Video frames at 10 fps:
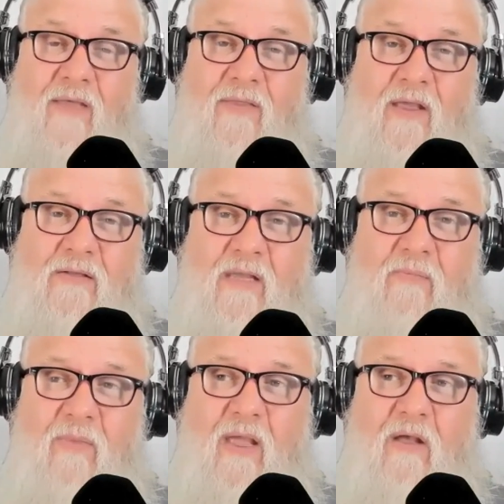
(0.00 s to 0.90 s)
And they
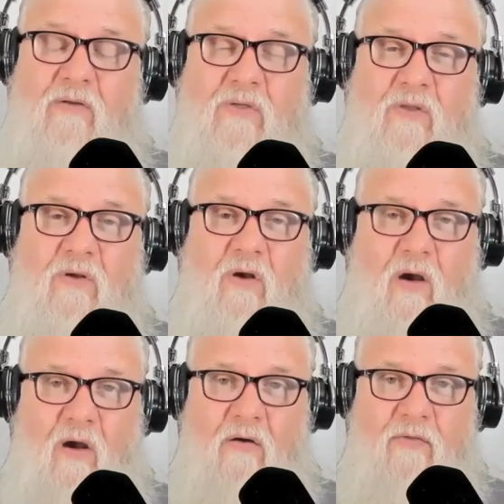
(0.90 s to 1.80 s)
take me out to the
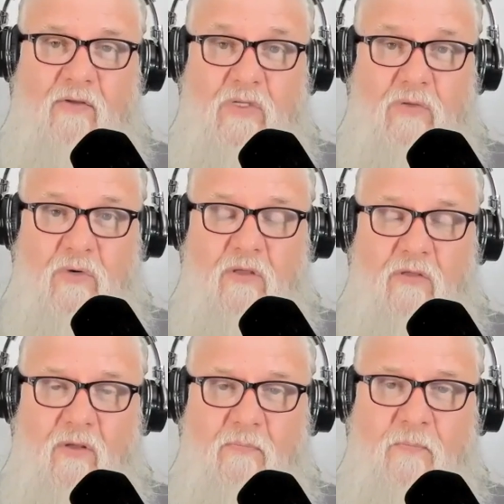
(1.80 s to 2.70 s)
car, and there's 3
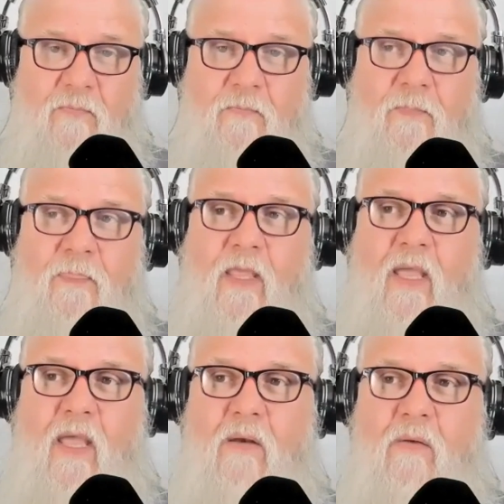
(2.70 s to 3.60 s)
of them.
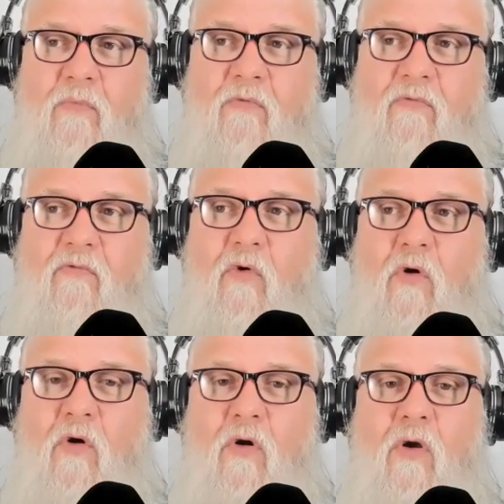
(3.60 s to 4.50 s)
And
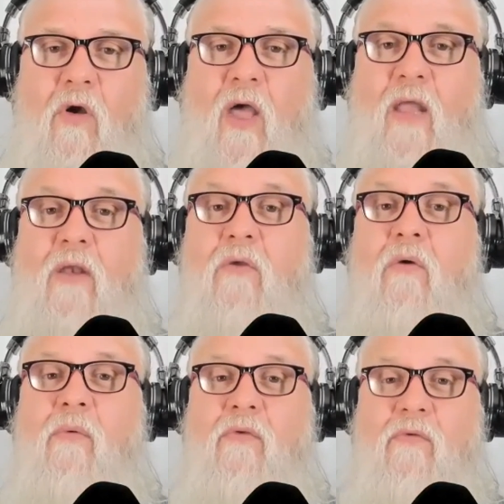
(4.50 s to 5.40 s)
before I
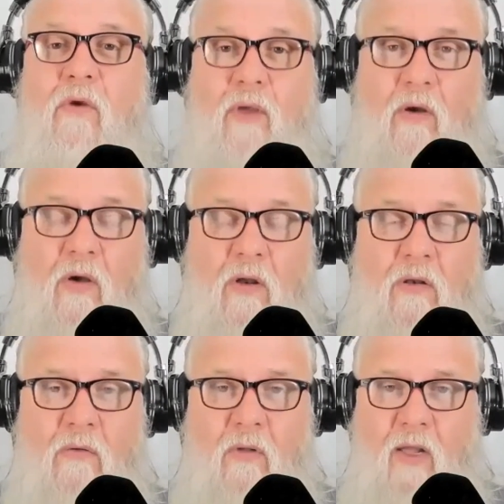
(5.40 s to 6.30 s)
knew what was going
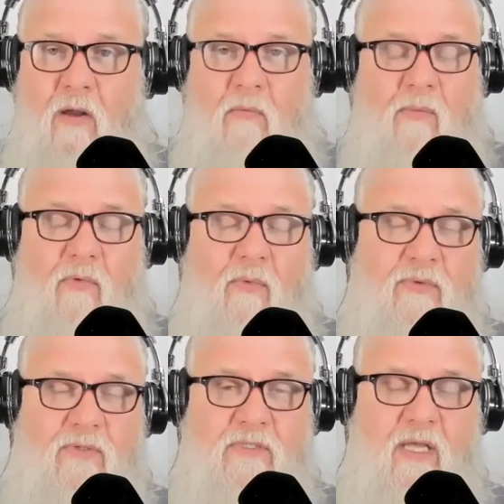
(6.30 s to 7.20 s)
on, I can't remember
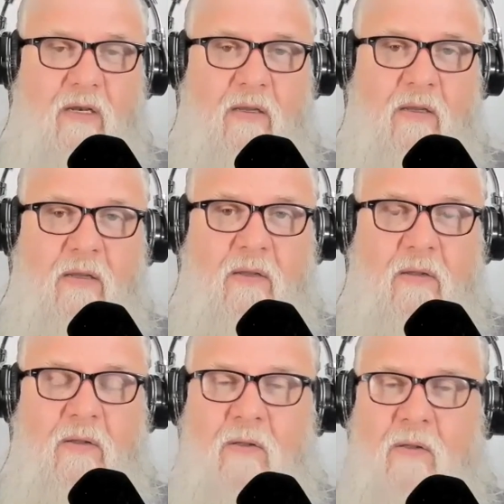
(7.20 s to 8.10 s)
what was said.
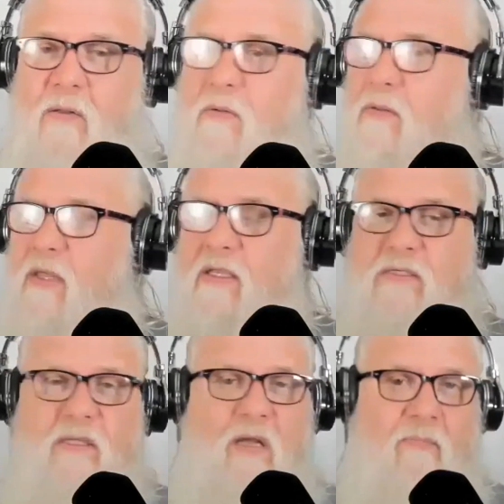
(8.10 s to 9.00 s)
They
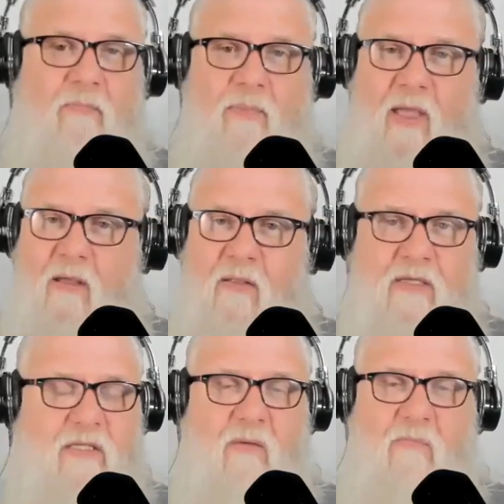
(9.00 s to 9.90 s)
start
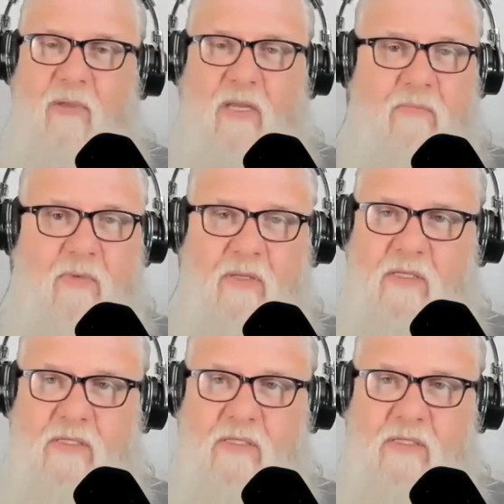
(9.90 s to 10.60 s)
beating me.